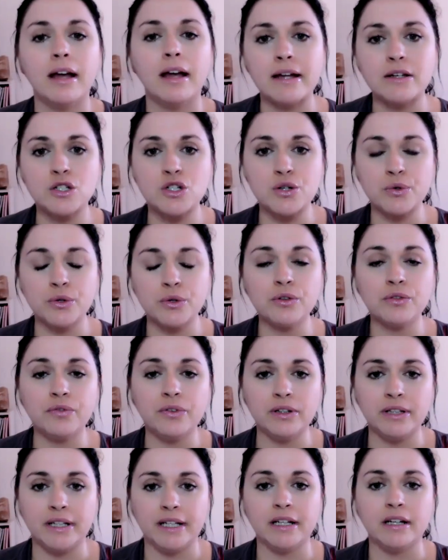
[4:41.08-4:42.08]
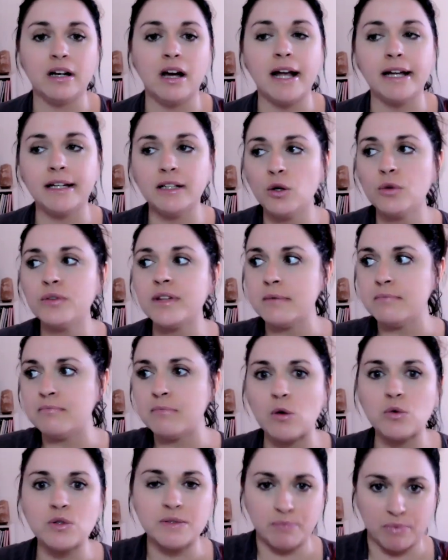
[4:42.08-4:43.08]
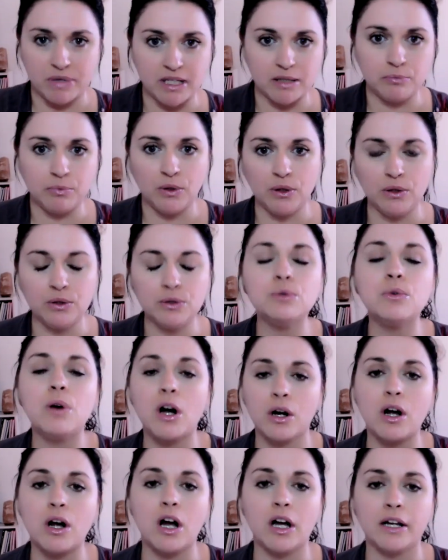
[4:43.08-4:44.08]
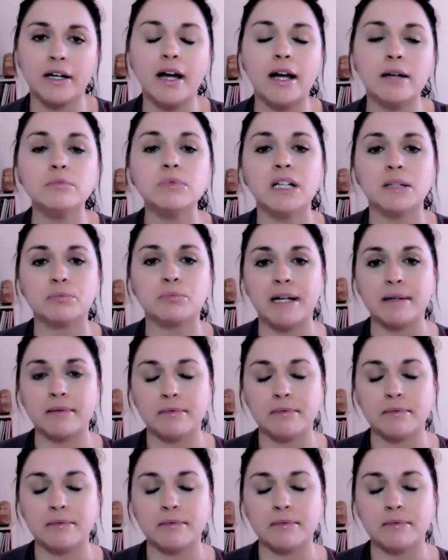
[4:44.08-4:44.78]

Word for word: And truthfully, I know that most people who are on high blood